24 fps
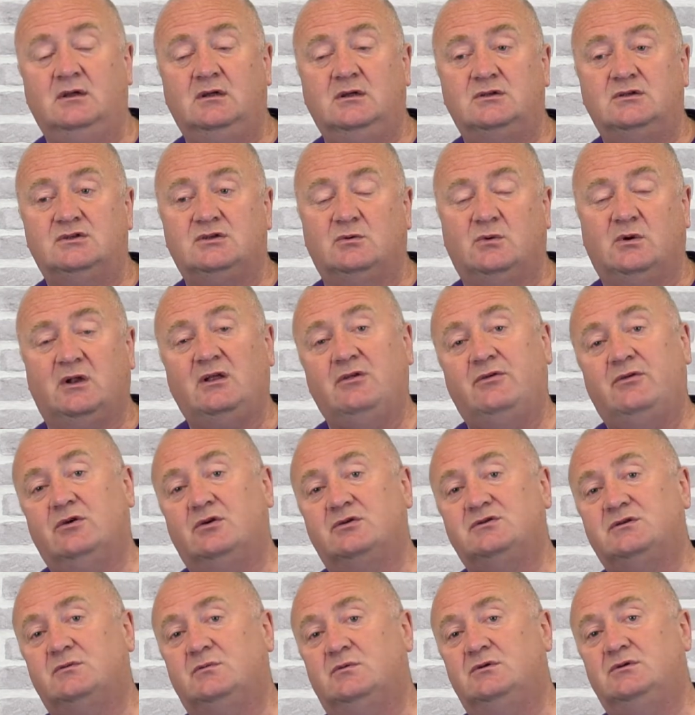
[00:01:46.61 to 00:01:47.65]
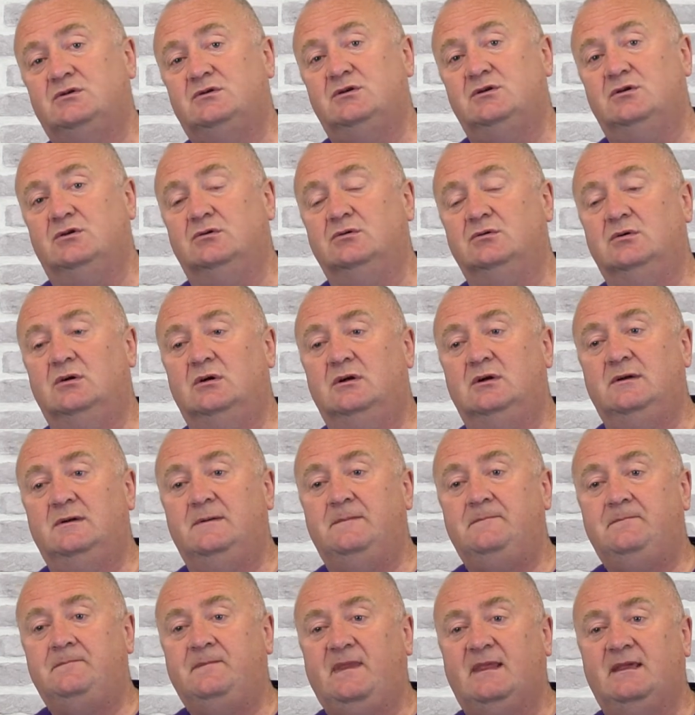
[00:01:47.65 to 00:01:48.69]
So what I thought I would do
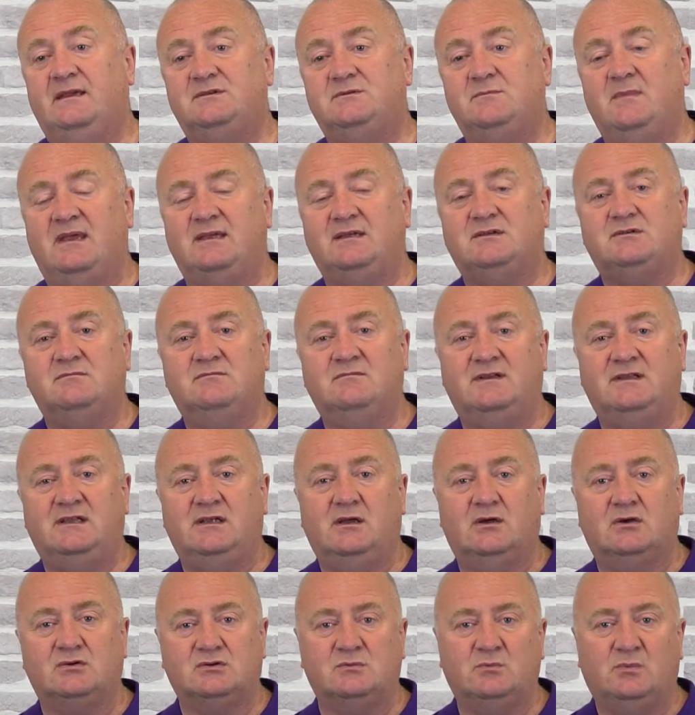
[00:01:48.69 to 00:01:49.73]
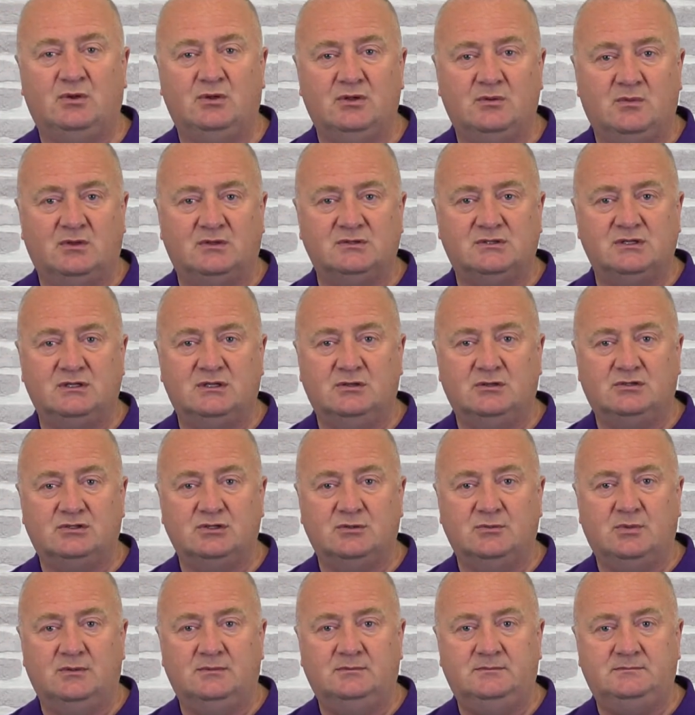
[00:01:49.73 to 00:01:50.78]
is make some videos and put them onto YouTube.